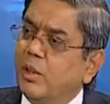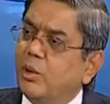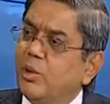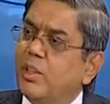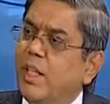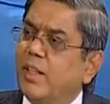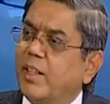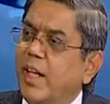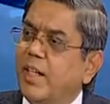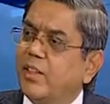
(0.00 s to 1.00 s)
use
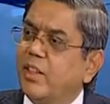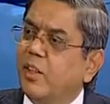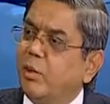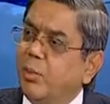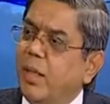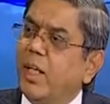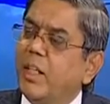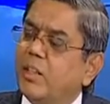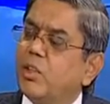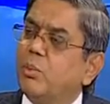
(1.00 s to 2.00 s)
that cash. Our
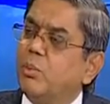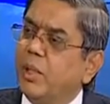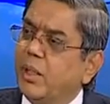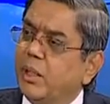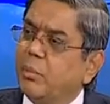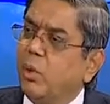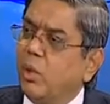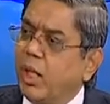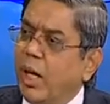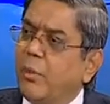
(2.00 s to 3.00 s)
plan is to bring the
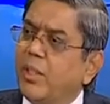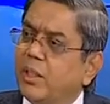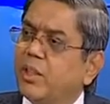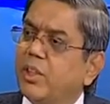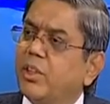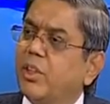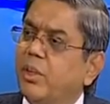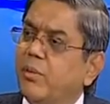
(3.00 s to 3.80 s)
more capital structure